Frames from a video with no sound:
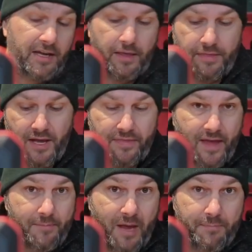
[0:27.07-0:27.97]
And I thought
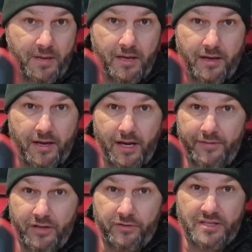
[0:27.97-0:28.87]
that might be a kind
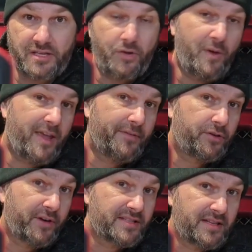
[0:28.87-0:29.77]
of interesting way of
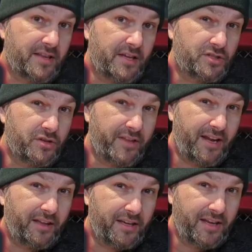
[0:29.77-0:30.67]
addressing the issue
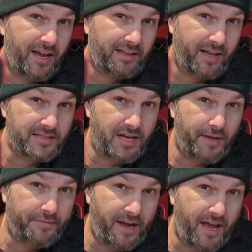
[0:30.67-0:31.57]
that LED headlights
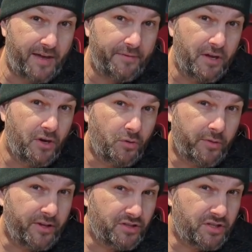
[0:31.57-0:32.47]
often have,
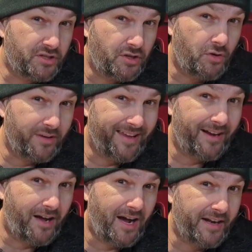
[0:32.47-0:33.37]
where they just don't
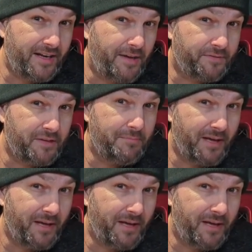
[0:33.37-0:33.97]
get hot enough to